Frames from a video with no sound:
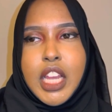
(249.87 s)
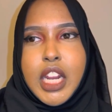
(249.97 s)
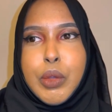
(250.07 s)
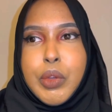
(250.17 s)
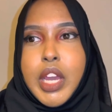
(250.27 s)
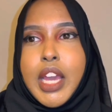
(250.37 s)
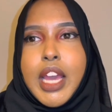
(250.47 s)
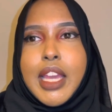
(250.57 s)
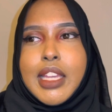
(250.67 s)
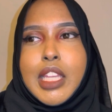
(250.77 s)
and
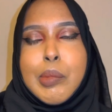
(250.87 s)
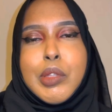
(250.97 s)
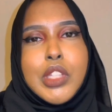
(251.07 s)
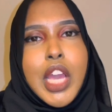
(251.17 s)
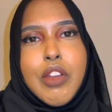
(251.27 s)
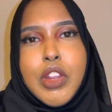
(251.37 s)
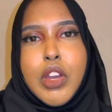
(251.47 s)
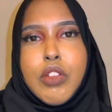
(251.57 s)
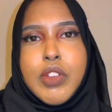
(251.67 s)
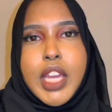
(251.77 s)
I keep a diary
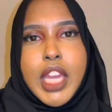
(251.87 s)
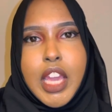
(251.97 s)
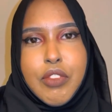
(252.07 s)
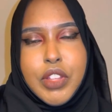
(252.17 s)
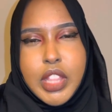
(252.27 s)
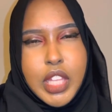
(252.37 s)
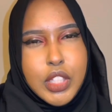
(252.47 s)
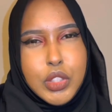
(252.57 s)
of like everything.